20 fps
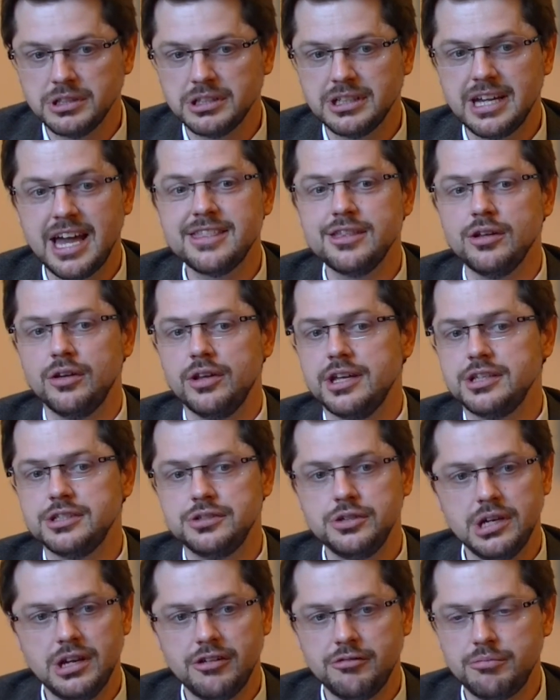
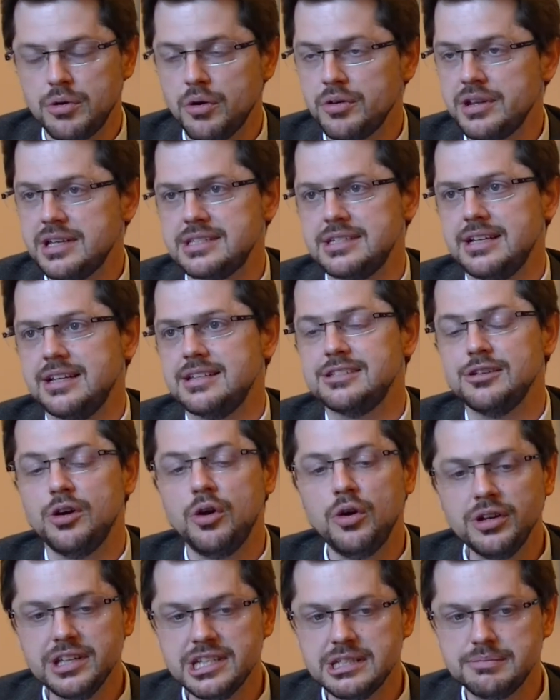Catholics, you have Protestants.
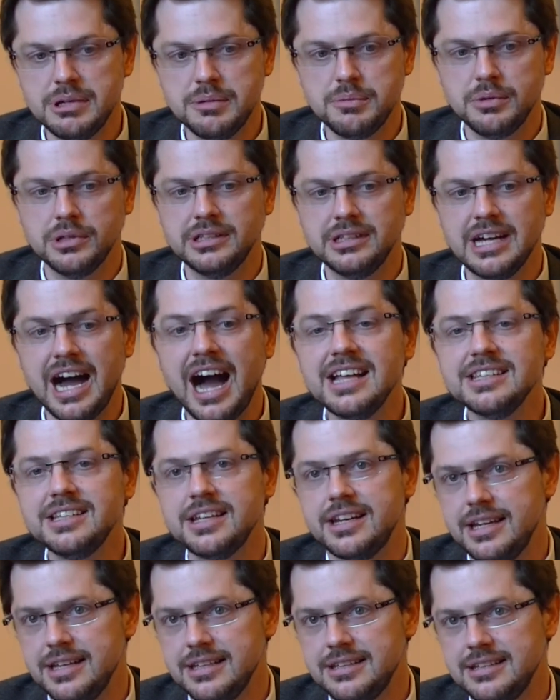All these people
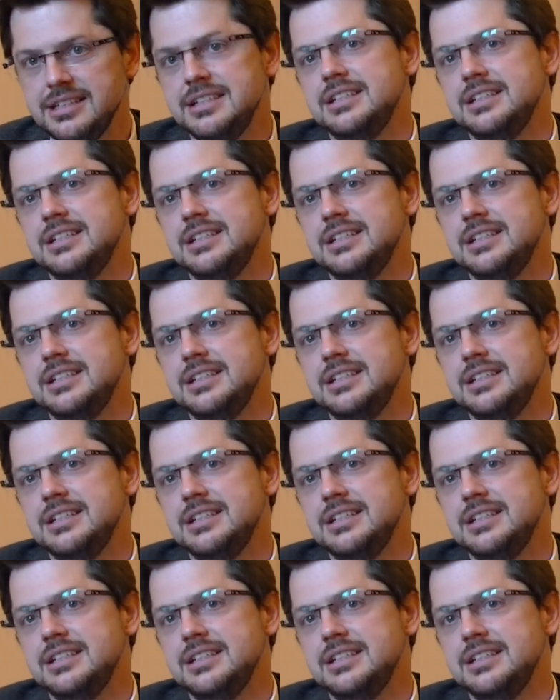gathered